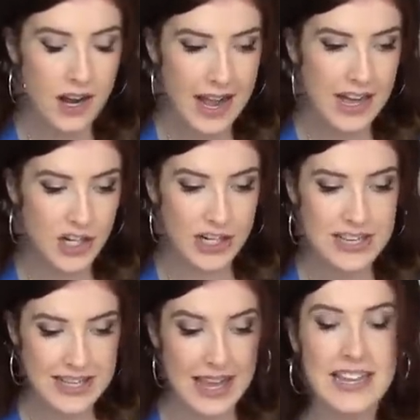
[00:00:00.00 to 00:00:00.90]
I actually
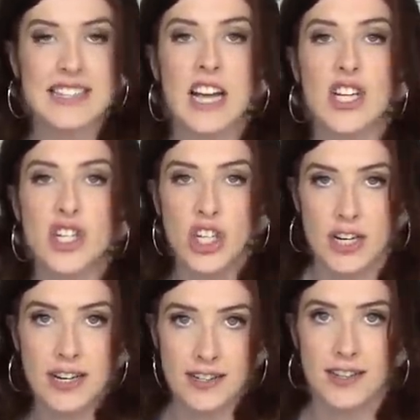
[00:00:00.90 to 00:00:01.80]
think is a
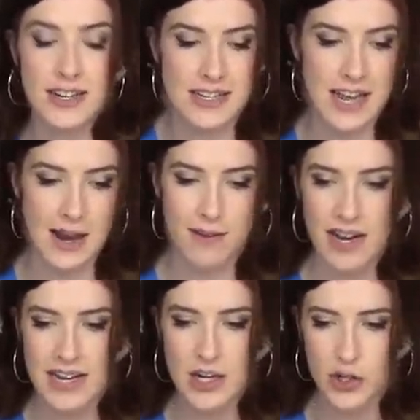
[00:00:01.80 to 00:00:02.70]
genius idea and
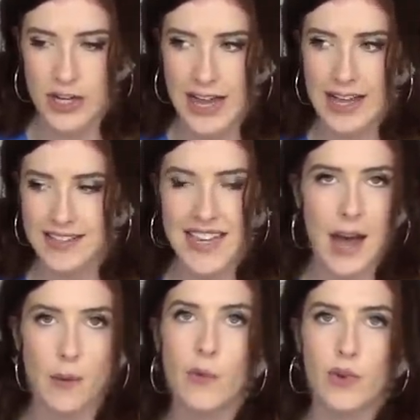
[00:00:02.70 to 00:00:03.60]
I literally can't see
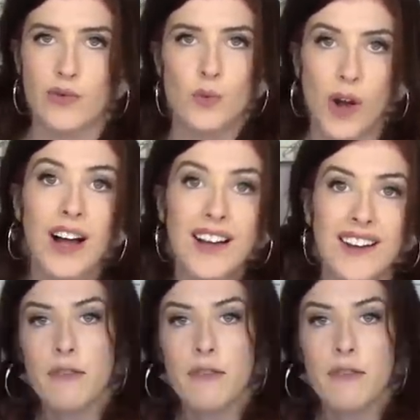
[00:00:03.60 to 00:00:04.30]
how it wouldn't work.